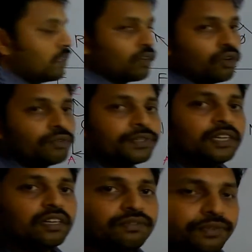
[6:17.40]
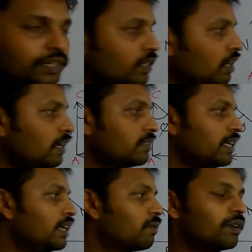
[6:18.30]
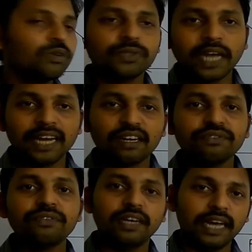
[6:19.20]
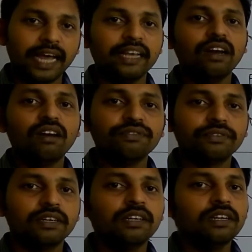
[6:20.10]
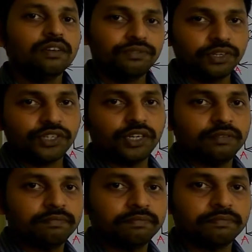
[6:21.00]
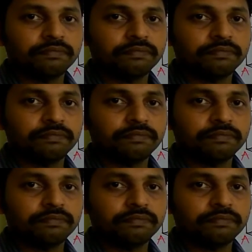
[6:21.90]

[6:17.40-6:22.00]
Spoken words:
The coefficient of friction is equal to tan of angle of friction.